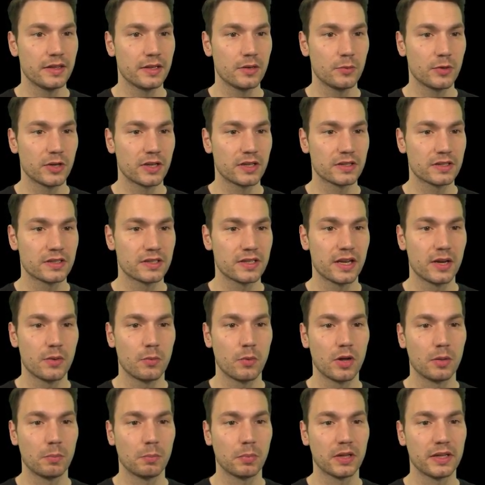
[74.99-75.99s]
then we can say,
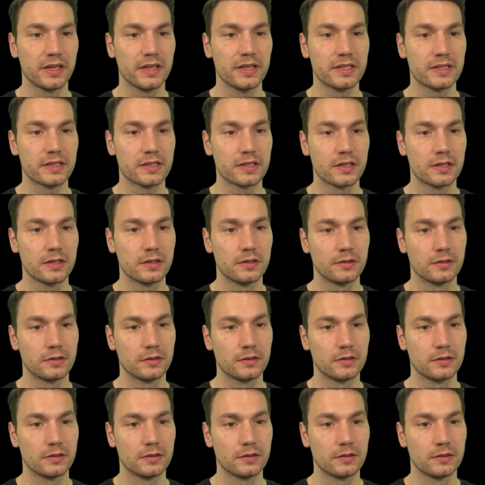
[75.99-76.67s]
well, please